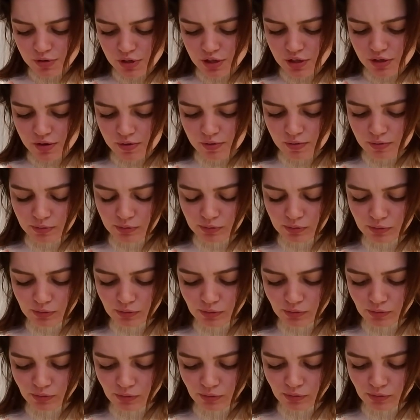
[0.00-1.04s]
He went to
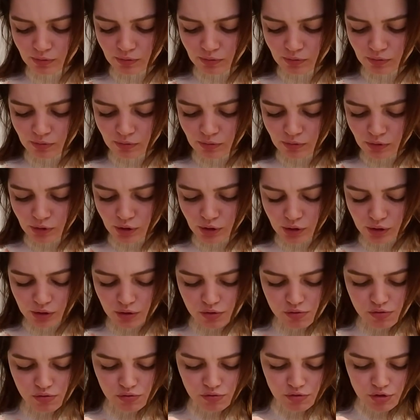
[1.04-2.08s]
CVS with me.
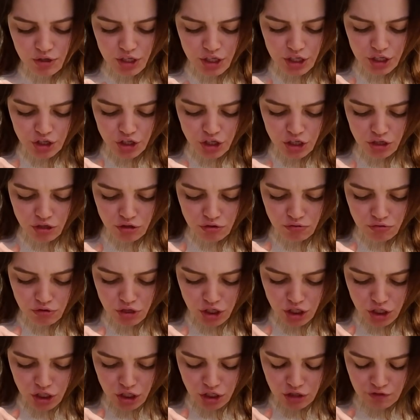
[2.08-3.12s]
Oh, did you go to
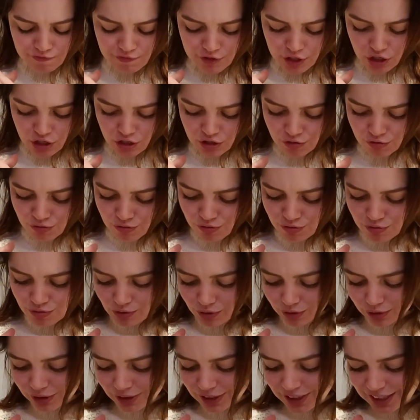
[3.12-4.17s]
CVS? Oh,
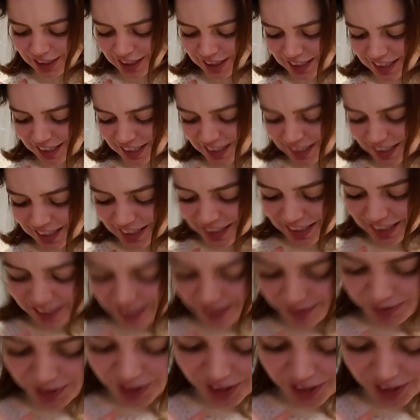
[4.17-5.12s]
look, did I stop